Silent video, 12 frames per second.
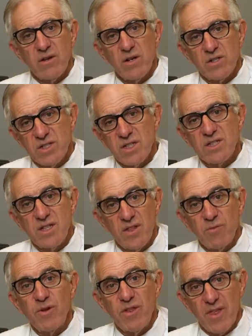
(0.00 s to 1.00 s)
that there are
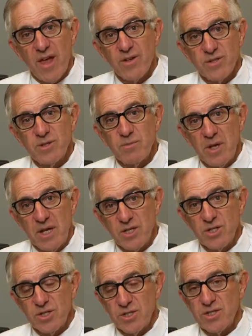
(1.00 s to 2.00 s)
63,000
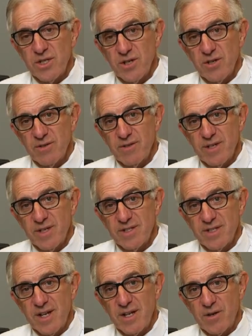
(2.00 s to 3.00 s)
patients here
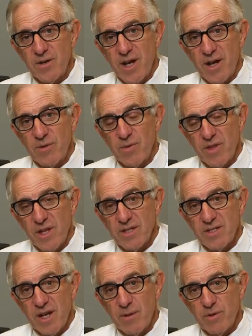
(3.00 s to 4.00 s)
in San Diego County with
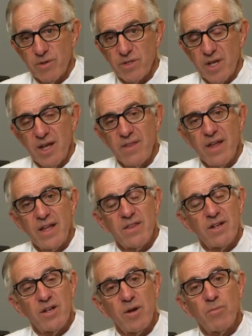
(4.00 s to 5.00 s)
Alzheimer's, and that
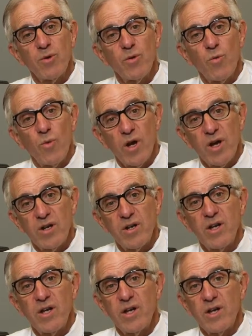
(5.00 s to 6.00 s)
the
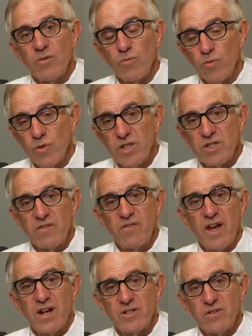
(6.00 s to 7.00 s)
#1 risk
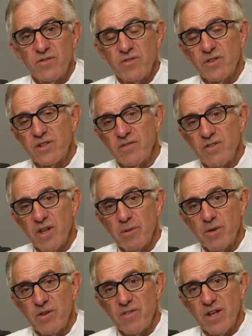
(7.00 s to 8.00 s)
factor for the
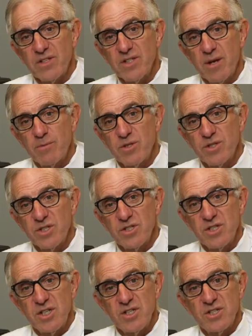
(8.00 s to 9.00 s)
development of Alzheimer's
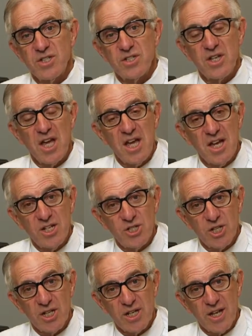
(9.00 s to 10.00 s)
disease is
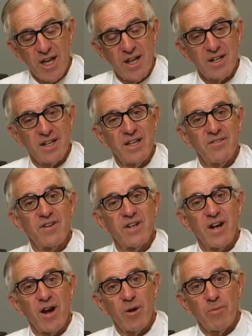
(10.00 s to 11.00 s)
aging, and
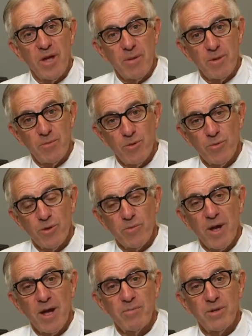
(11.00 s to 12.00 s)
given our baby boomer
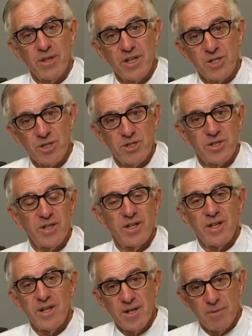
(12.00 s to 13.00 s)
population,
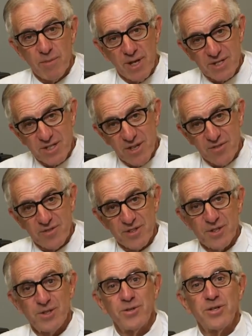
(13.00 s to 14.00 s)
myself
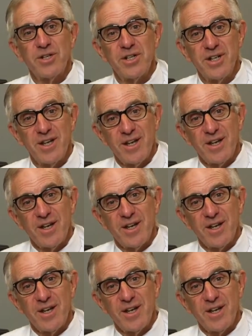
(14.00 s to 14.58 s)
included,